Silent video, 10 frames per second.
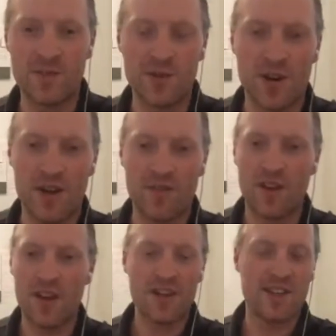We all have
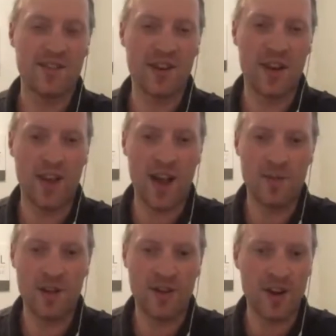different
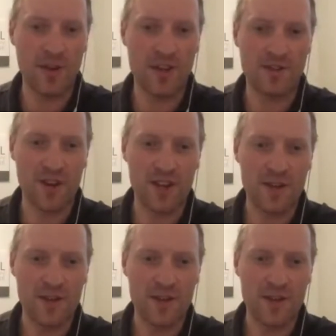alignment or ailments, right?